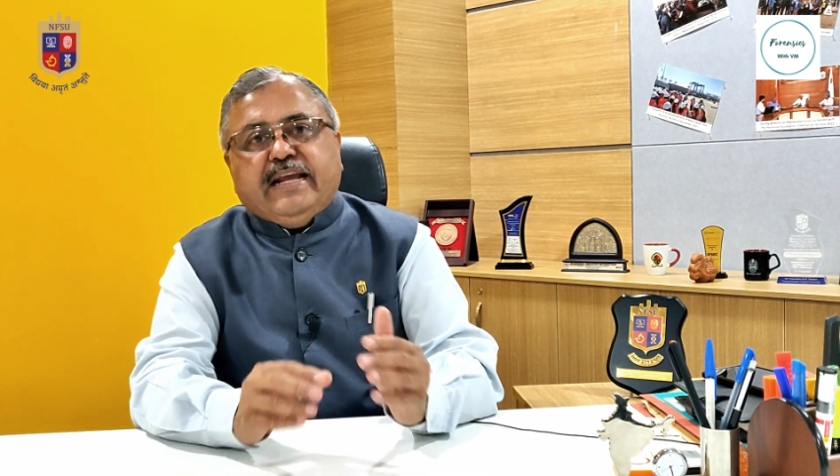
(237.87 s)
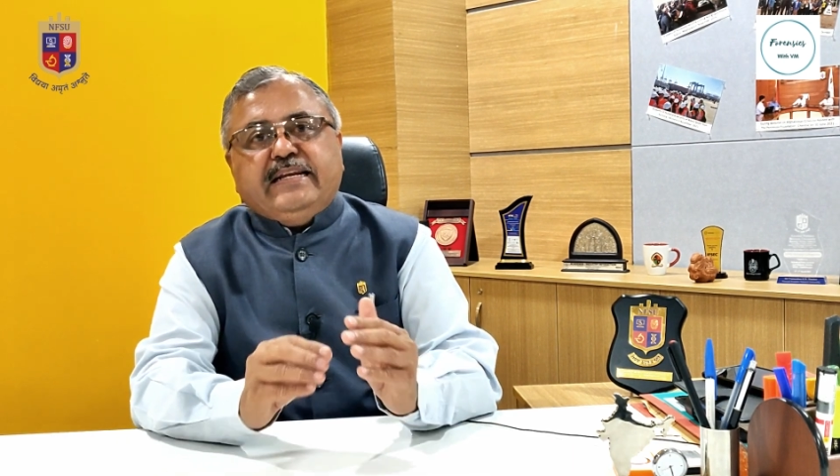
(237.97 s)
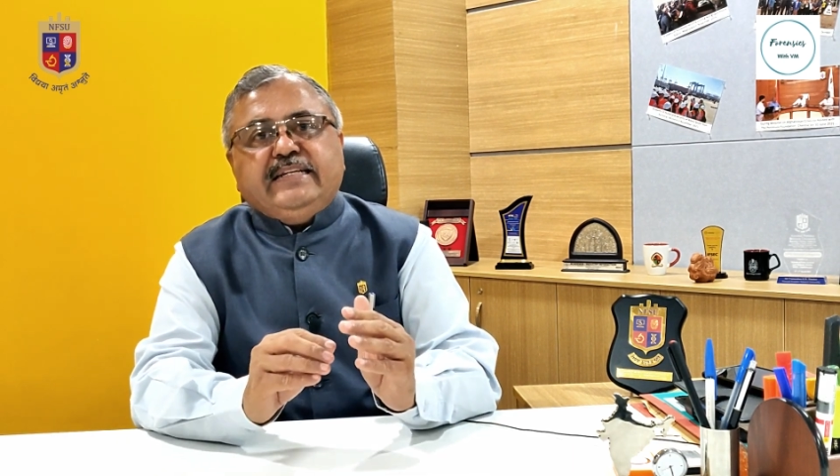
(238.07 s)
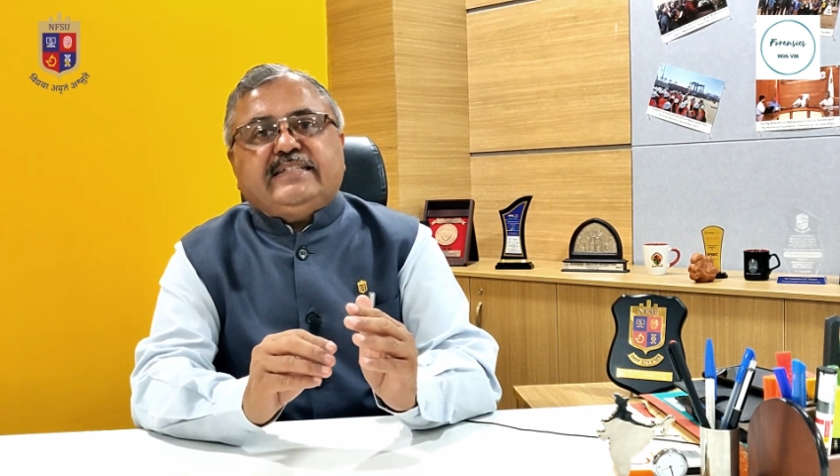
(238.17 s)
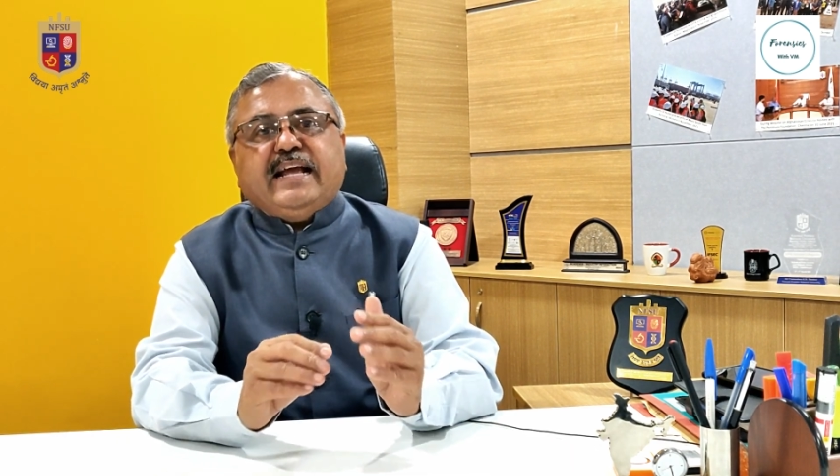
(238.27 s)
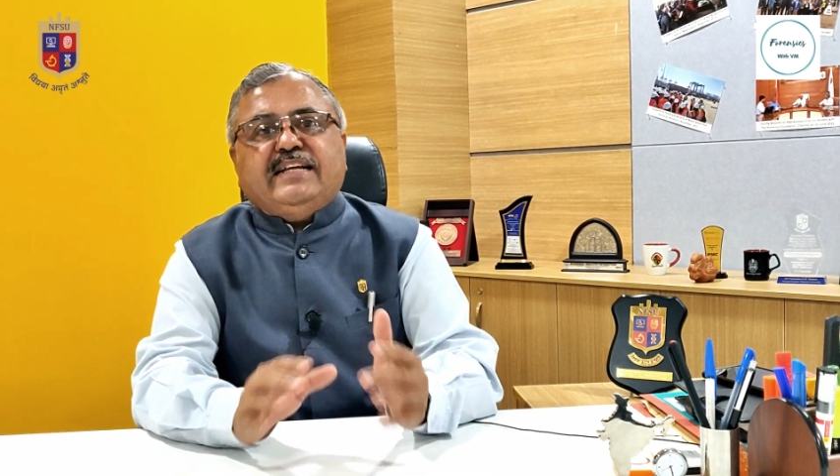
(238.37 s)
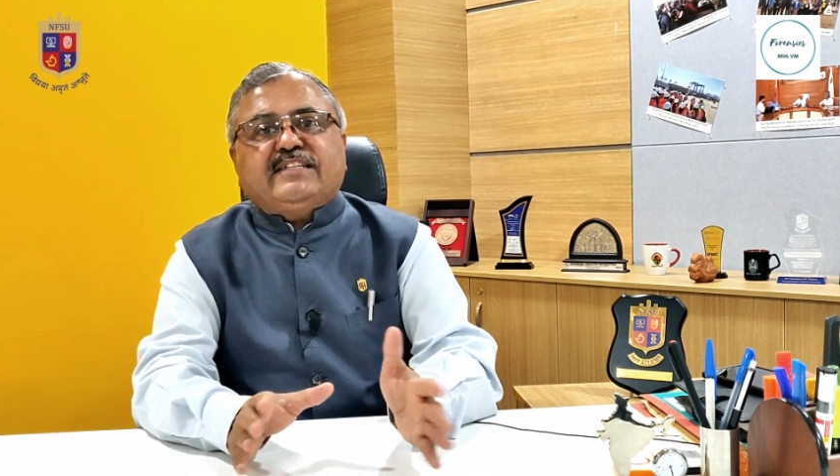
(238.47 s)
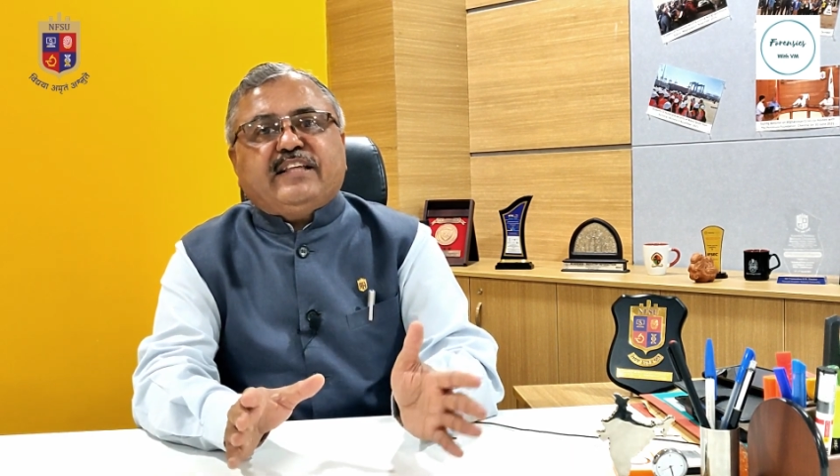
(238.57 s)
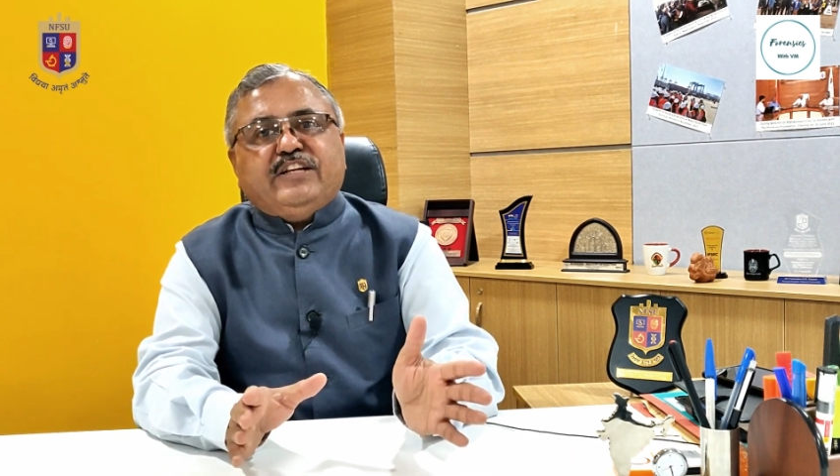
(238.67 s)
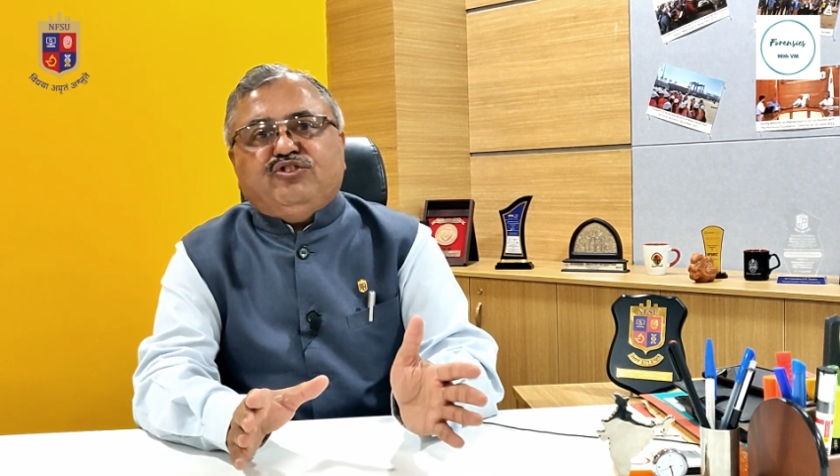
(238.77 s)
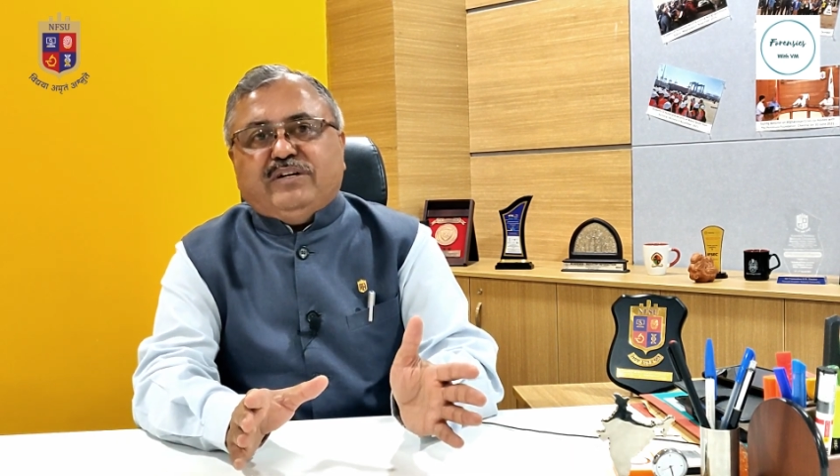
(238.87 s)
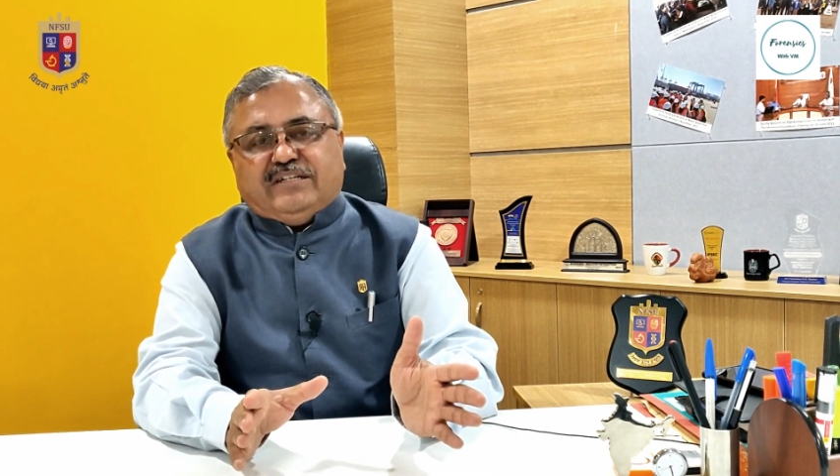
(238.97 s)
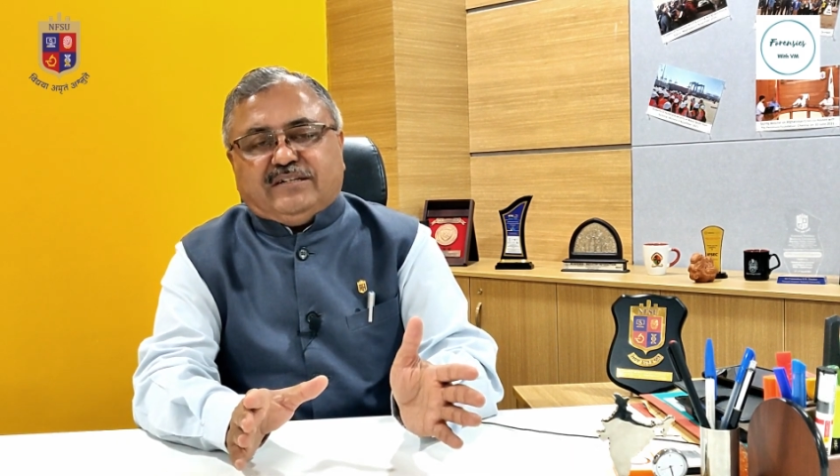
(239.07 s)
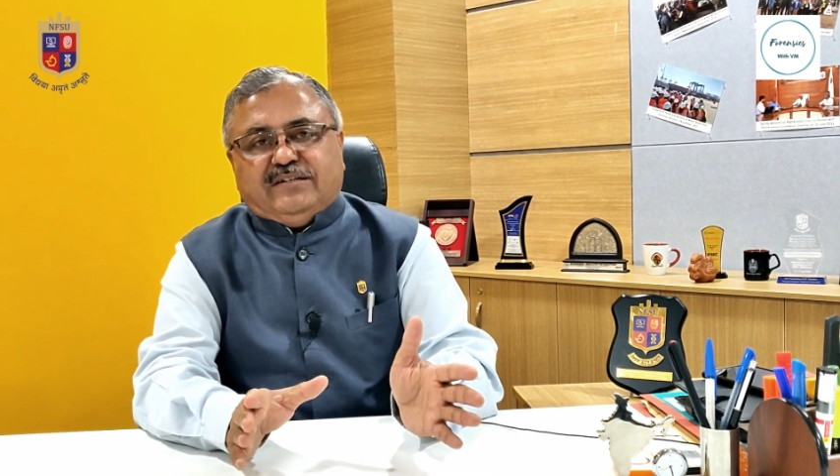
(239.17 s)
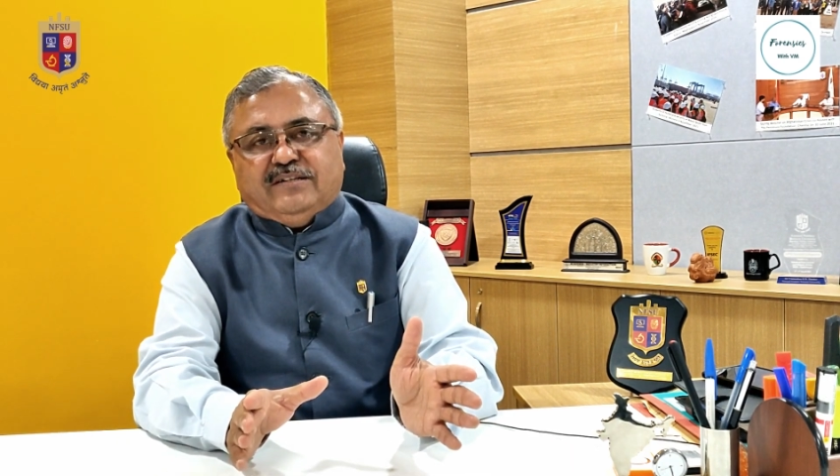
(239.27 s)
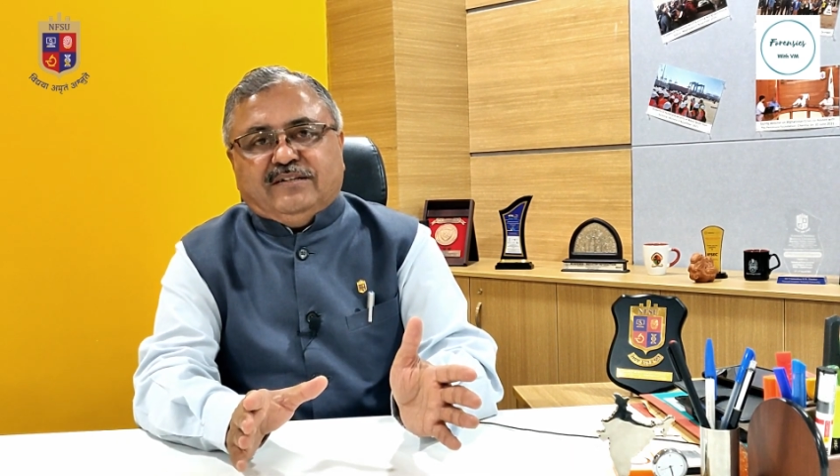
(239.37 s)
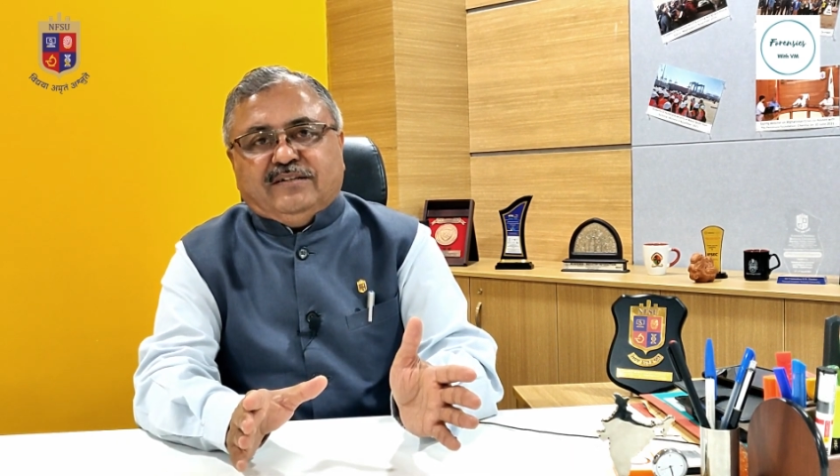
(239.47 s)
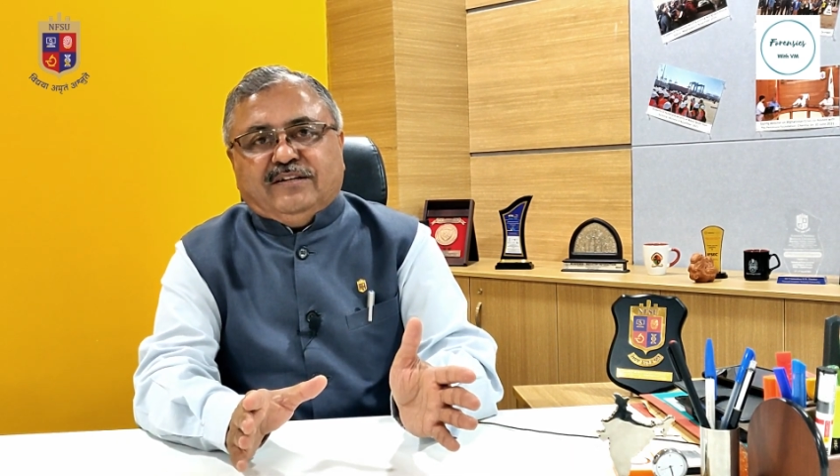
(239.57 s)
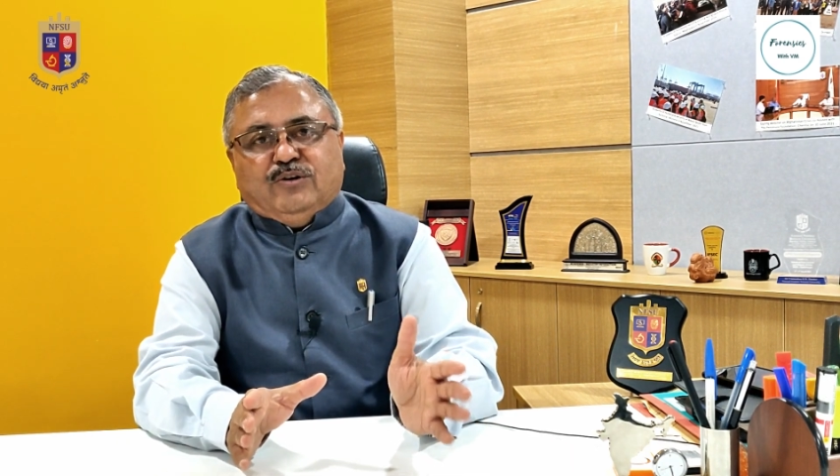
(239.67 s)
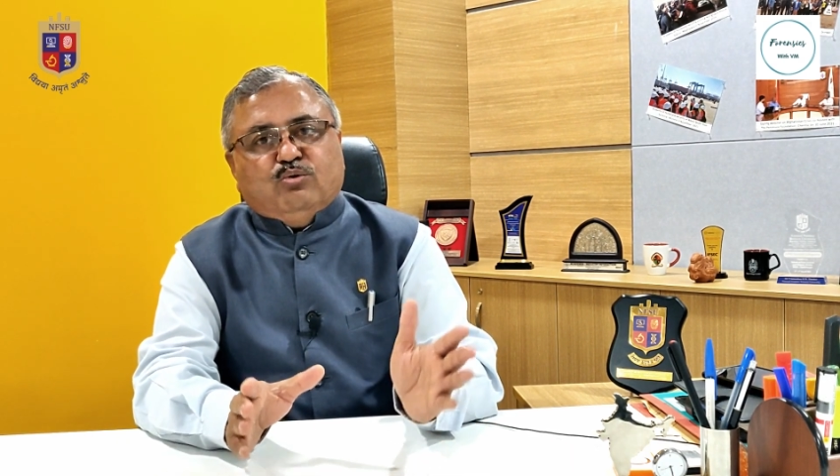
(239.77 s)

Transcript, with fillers: any science graduate okay.